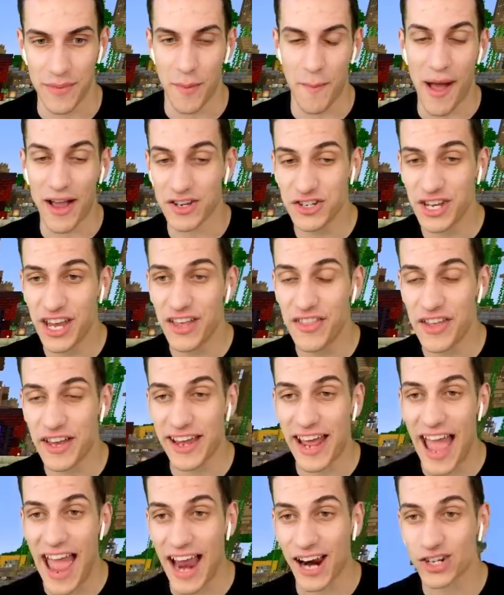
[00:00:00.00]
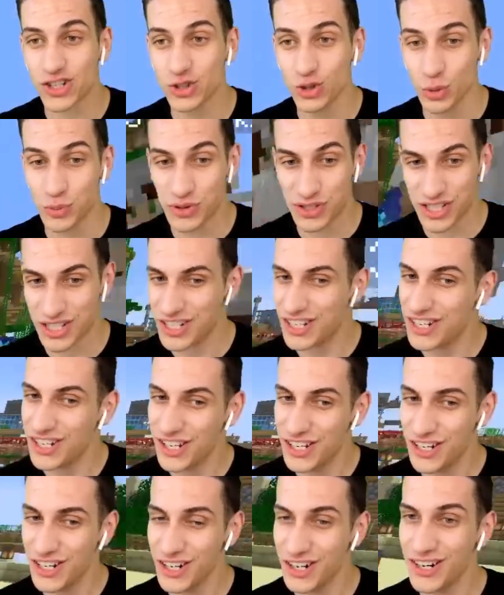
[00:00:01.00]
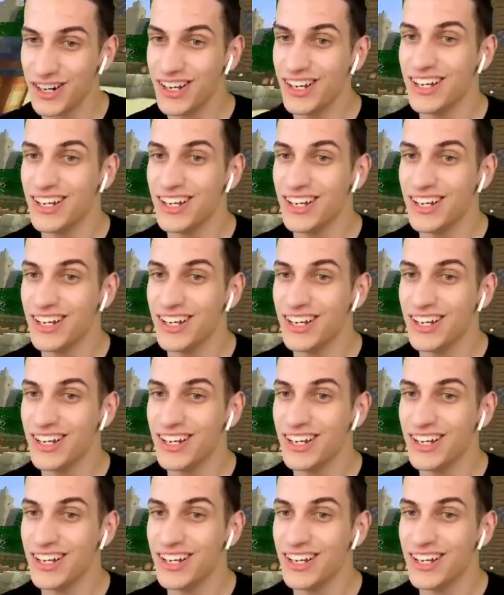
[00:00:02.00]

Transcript: Imagine getting like actual obsidian here.